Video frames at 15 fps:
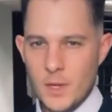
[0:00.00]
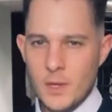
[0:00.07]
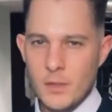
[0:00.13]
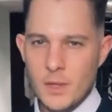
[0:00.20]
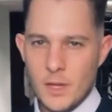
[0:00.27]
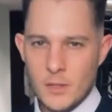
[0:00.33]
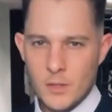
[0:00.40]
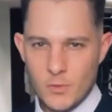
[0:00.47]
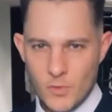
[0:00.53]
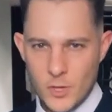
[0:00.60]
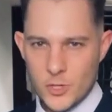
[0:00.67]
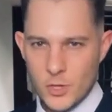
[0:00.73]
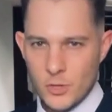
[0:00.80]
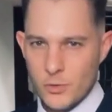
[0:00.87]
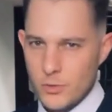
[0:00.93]
the
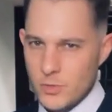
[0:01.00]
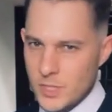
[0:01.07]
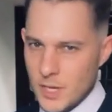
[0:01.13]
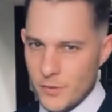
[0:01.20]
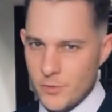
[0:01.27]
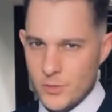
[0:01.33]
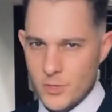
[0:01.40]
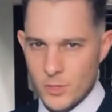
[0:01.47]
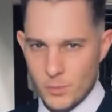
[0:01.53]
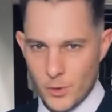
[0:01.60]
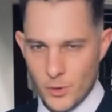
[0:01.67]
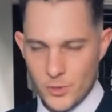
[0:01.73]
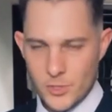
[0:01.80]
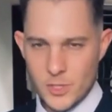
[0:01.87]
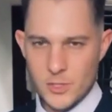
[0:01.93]
individual who suffers the
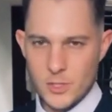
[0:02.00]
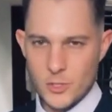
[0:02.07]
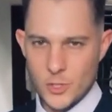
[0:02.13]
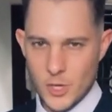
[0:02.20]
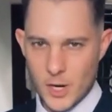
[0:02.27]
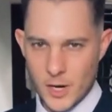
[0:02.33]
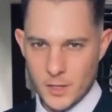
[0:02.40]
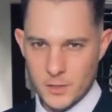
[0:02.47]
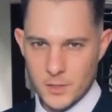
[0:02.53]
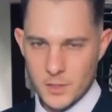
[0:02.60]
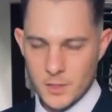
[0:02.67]
most is the child.